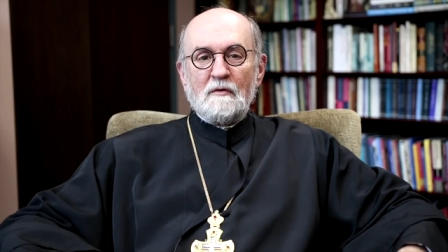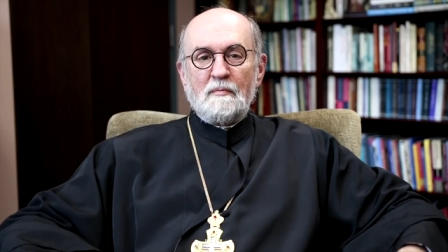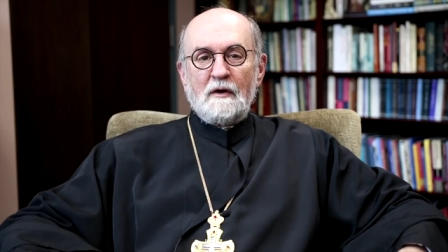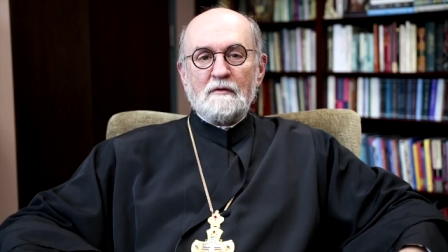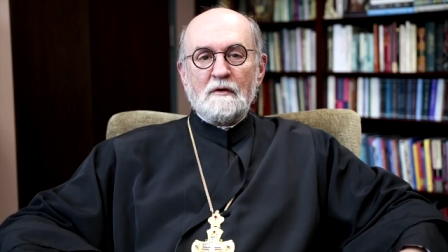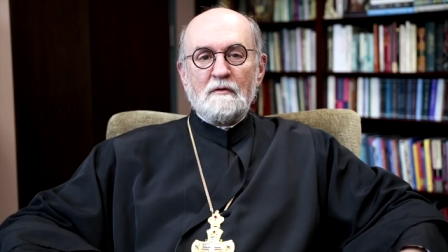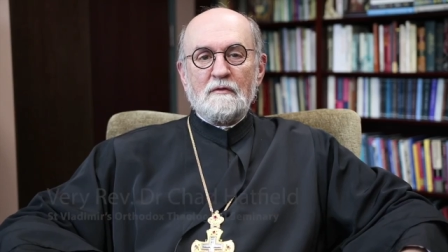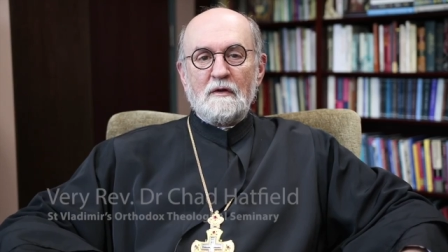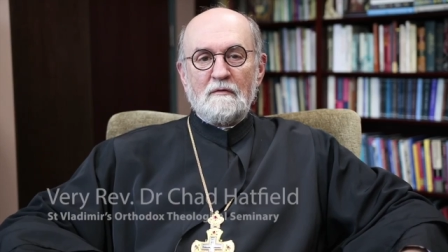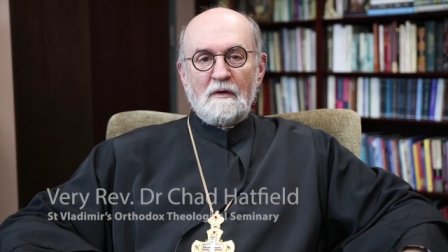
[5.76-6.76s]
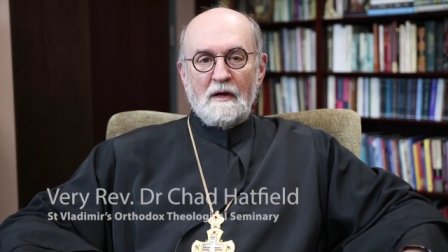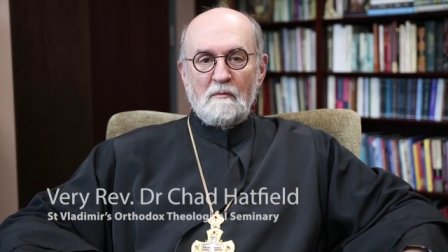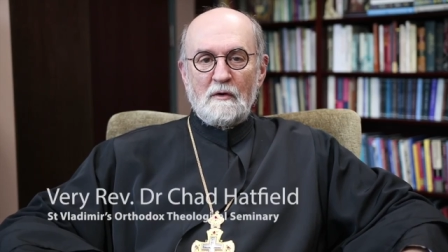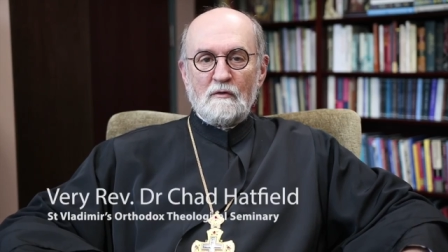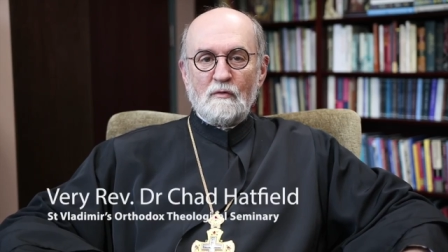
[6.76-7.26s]
the president of St.
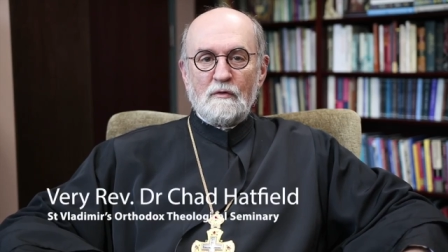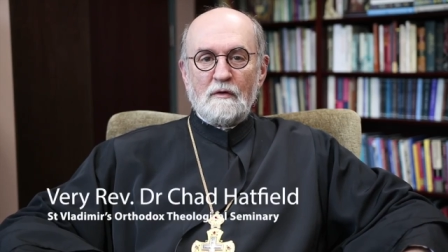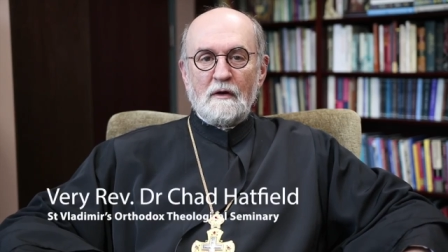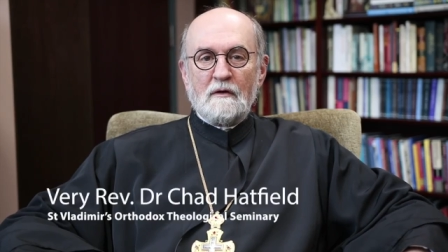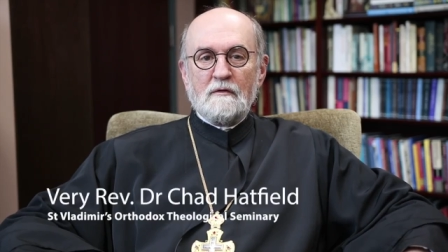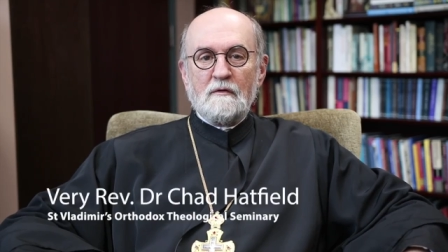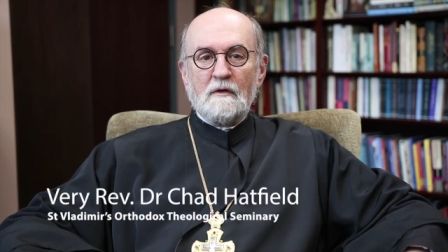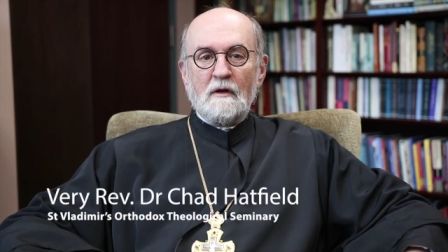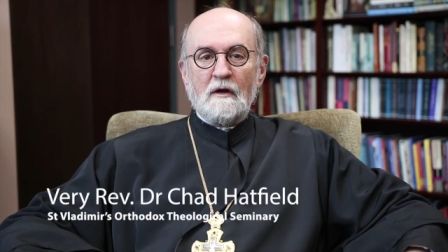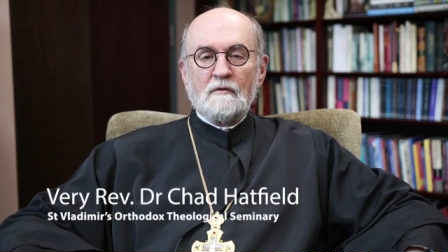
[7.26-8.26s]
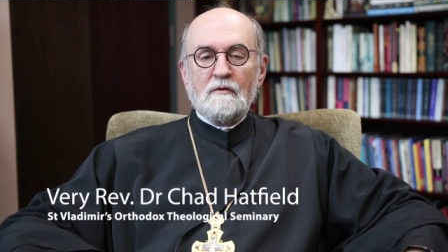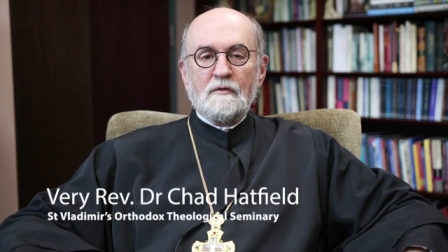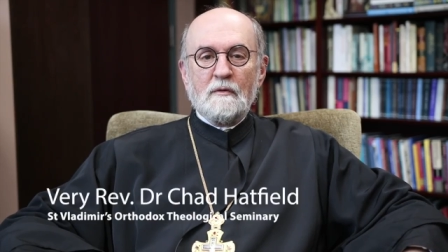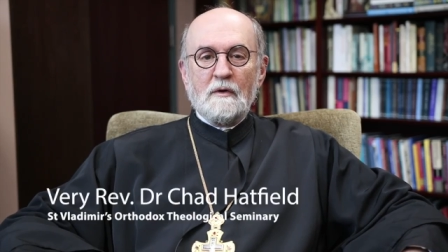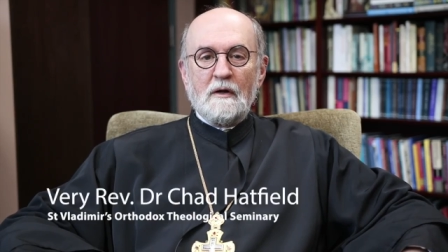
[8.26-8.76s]
Vladimir's Orthodox Theological
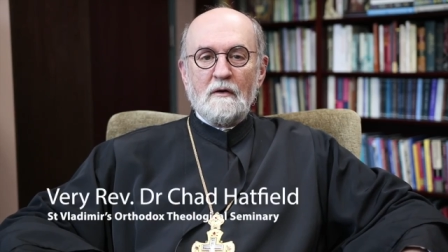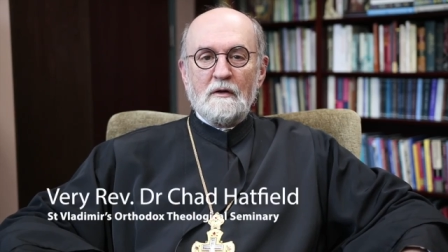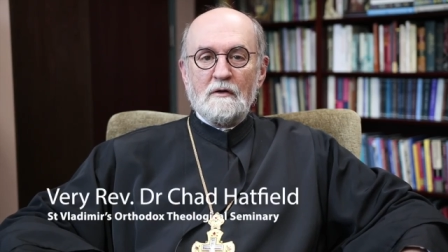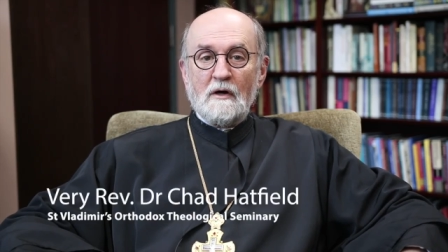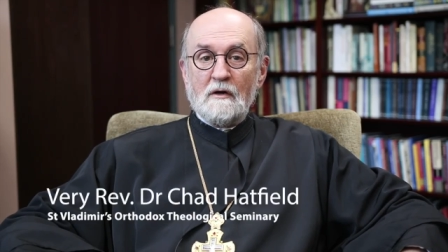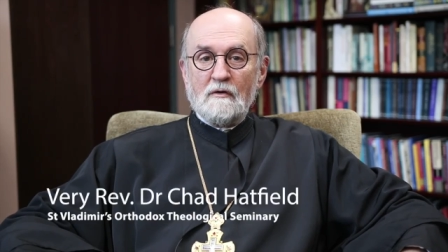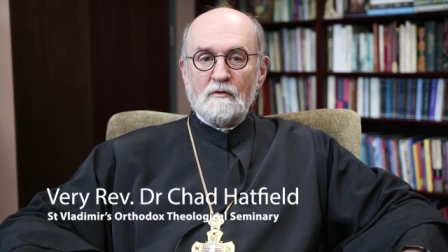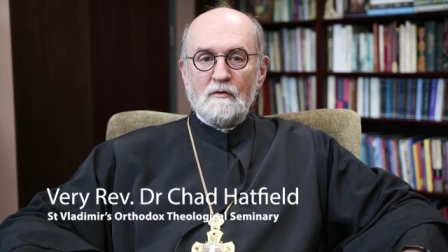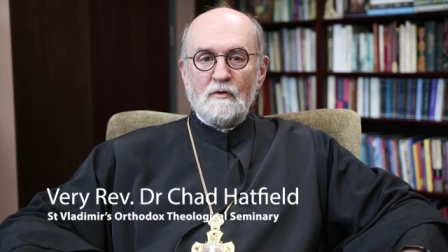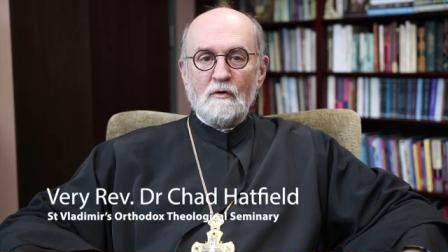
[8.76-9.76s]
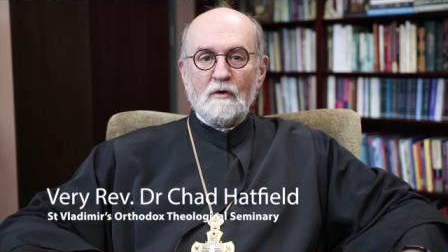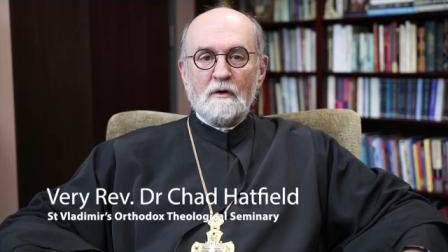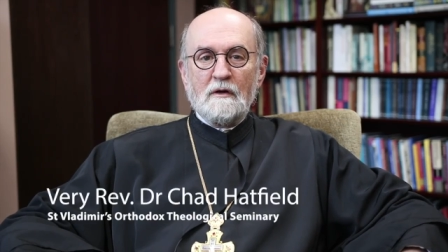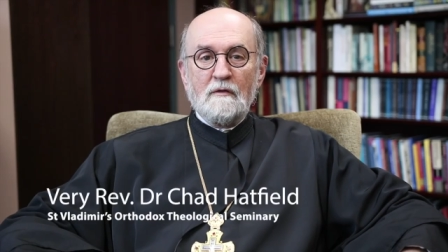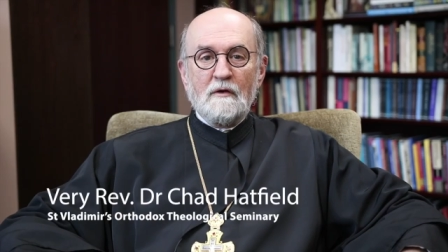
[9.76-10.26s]
Seminary in Yonkers, New
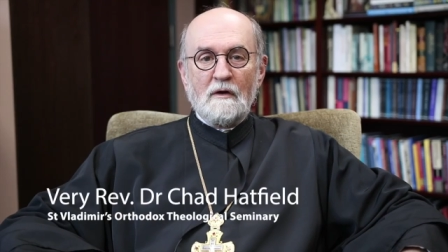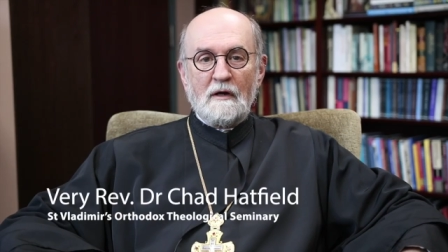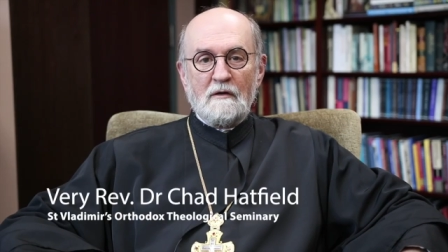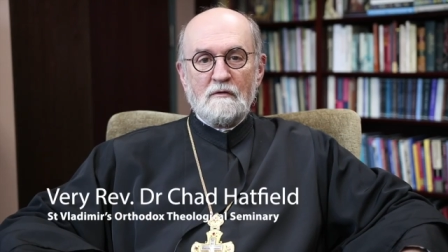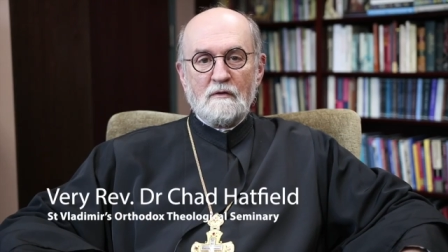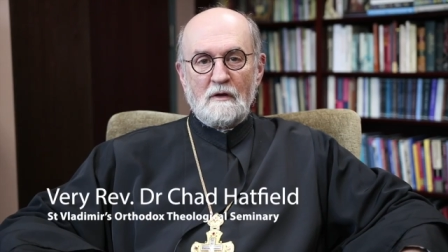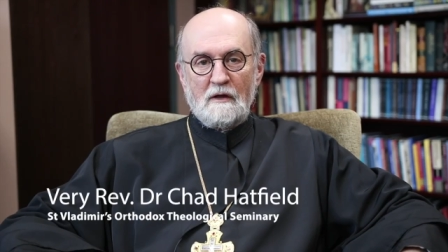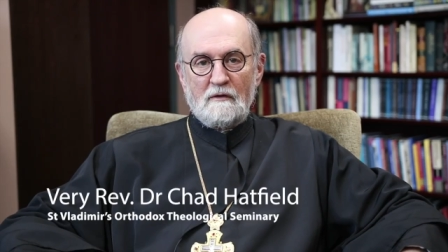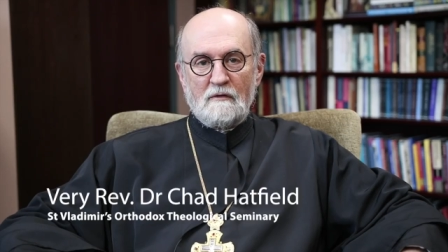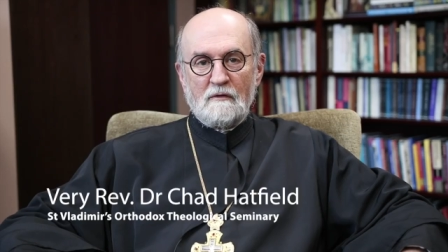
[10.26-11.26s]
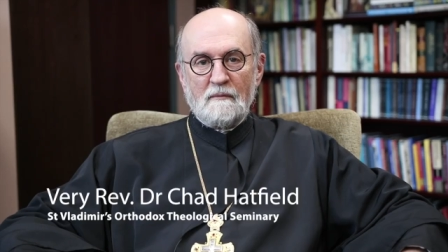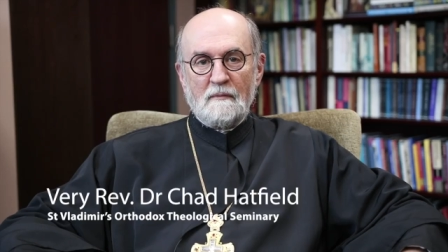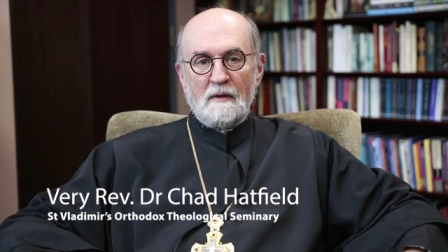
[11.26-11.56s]
York, in the United States.